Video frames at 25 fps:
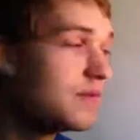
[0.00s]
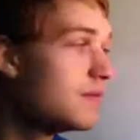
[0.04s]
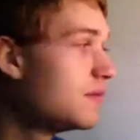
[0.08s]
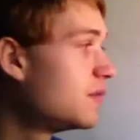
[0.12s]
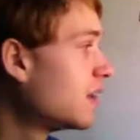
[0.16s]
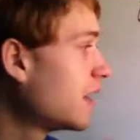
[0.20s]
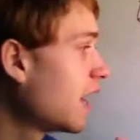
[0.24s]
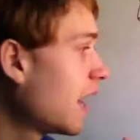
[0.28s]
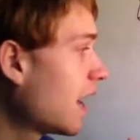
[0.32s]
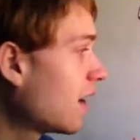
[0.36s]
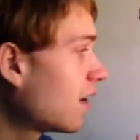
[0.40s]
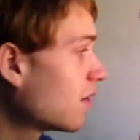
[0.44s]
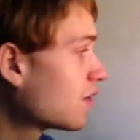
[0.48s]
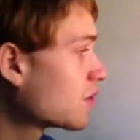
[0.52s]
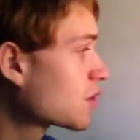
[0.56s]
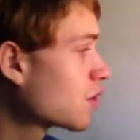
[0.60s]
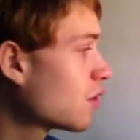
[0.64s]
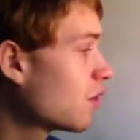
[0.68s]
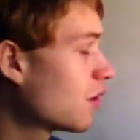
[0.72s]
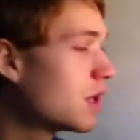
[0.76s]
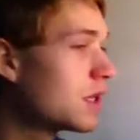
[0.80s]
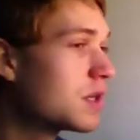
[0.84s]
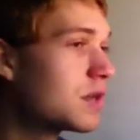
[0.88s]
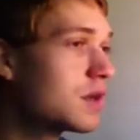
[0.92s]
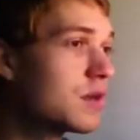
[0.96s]
the air is
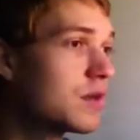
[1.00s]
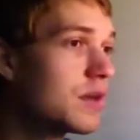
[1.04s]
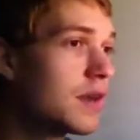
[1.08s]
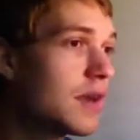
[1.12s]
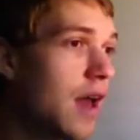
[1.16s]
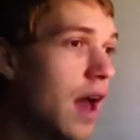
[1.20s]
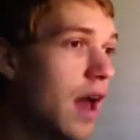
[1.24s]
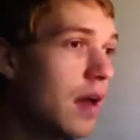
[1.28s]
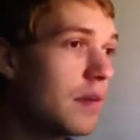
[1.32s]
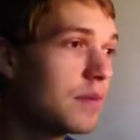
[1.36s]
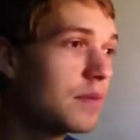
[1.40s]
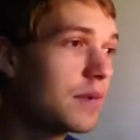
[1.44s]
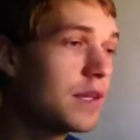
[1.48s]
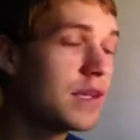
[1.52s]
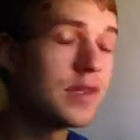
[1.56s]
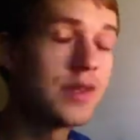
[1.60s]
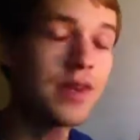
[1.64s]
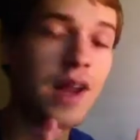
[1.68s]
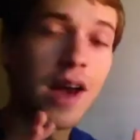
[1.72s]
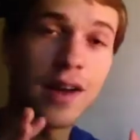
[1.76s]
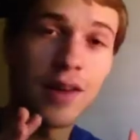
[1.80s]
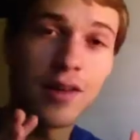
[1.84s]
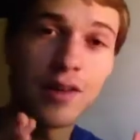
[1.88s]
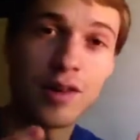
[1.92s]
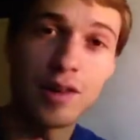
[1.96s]

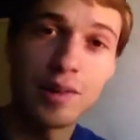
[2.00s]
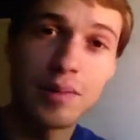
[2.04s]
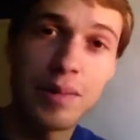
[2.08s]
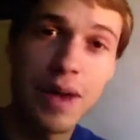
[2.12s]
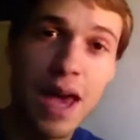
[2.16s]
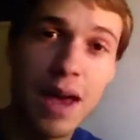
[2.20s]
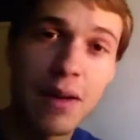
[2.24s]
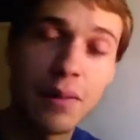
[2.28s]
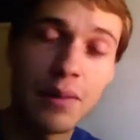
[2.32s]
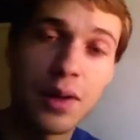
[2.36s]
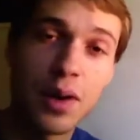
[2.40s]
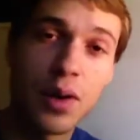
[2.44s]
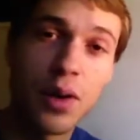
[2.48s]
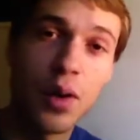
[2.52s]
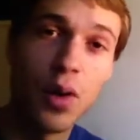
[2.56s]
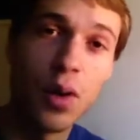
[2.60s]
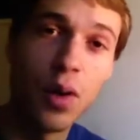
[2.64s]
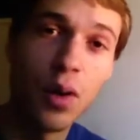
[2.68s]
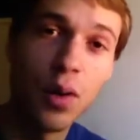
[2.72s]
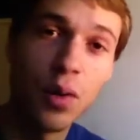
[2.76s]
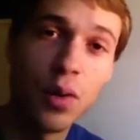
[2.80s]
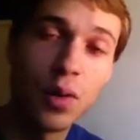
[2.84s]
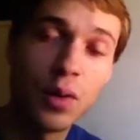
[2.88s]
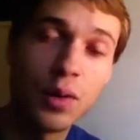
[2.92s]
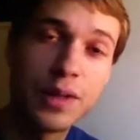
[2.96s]
not going to be able to
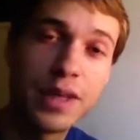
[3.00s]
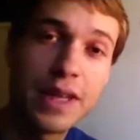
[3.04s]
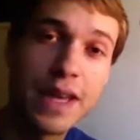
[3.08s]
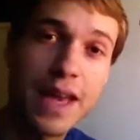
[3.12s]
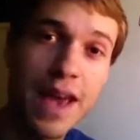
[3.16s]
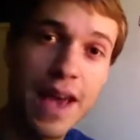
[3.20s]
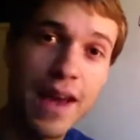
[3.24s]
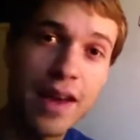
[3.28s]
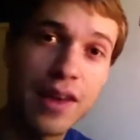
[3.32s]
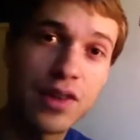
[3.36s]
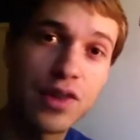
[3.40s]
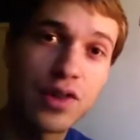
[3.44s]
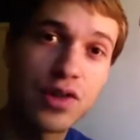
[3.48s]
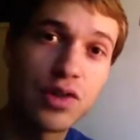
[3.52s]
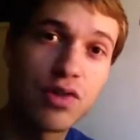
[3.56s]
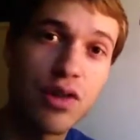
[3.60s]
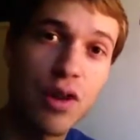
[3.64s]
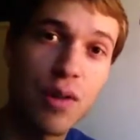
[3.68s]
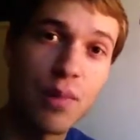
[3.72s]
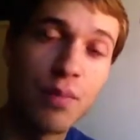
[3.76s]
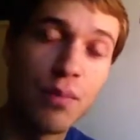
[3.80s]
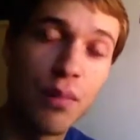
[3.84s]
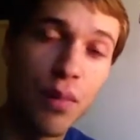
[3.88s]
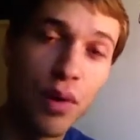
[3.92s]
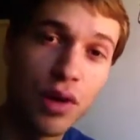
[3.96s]
hold the extra
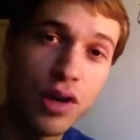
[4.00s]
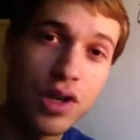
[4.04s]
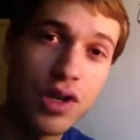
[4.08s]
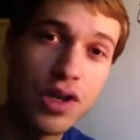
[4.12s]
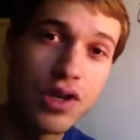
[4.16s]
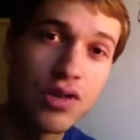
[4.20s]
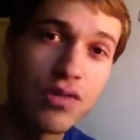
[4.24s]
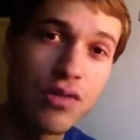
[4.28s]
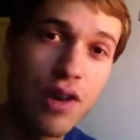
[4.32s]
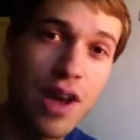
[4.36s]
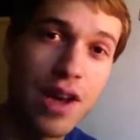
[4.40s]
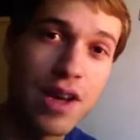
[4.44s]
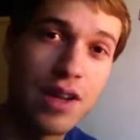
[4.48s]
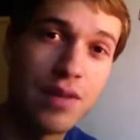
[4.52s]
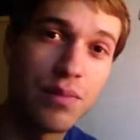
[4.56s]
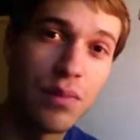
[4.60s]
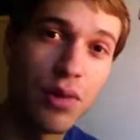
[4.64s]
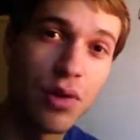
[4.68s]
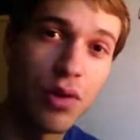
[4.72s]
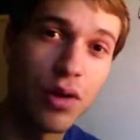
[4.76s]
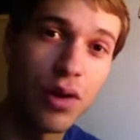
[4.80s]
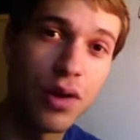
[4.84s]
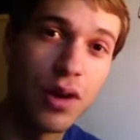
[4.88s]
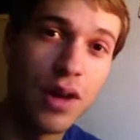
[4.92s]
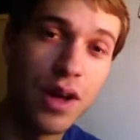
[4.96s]
moisture
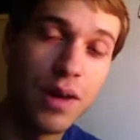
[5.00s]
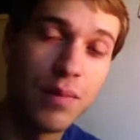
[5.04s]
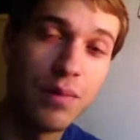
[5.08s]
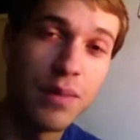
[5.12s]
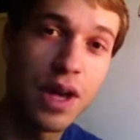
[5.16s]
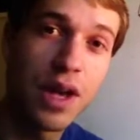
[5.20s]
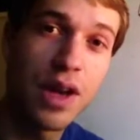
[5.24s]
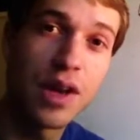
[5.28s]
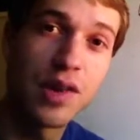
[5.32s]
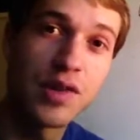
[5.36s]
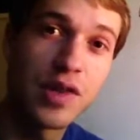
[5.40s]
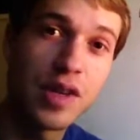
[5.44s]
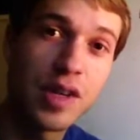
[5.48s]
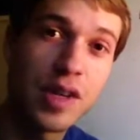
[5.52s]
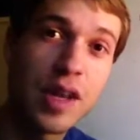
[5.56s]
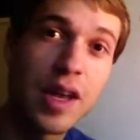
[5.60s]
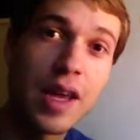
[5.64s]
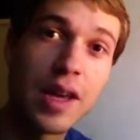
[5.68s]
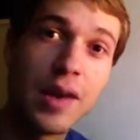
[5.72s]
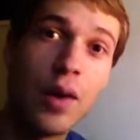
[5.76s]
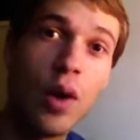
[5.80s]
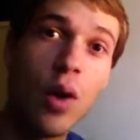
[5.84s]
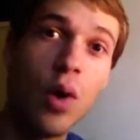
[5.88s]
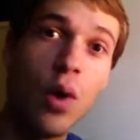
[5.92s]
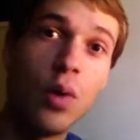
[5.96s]
anymore because it
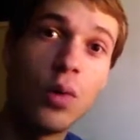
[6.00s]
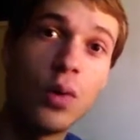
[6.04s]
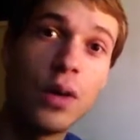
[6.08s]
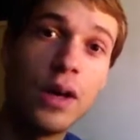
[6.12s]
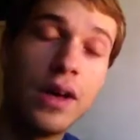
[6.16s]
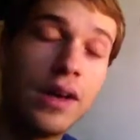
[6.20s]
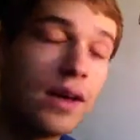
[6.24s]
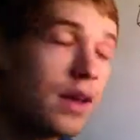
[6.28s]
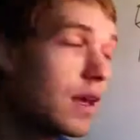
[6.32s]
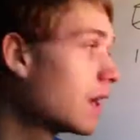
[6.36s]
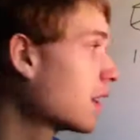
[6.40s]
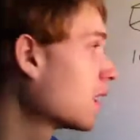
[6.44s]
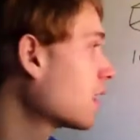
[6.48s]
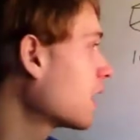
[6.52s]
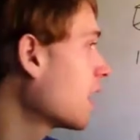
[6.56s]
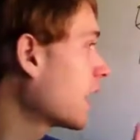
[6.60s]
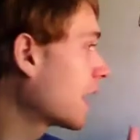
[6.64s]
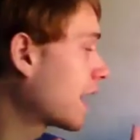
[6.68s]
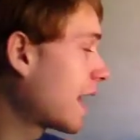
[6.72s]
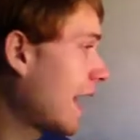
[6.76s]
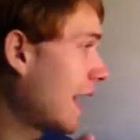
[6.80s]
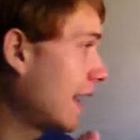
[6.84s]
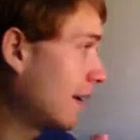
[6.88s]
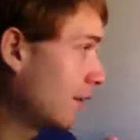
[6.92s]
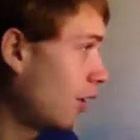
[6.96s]

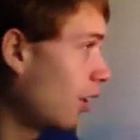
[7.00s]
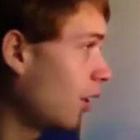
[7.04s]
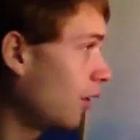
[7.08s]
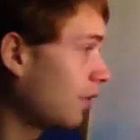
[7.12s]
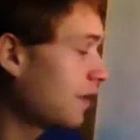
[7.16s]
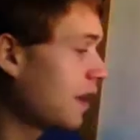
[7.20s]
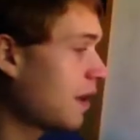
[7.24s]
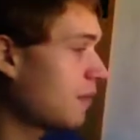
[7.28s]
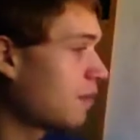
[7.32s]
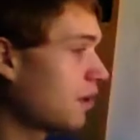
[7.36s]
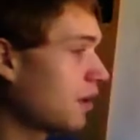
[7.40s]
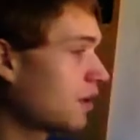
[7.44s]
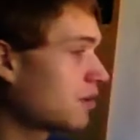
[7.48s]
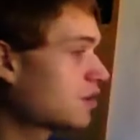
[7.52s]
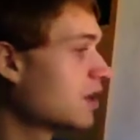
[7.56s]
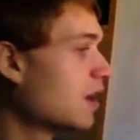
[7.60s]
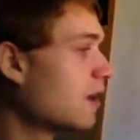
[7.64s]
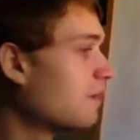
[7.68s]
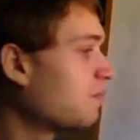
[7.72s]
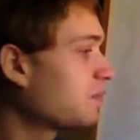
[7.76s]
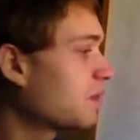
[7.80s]
can't hold that much.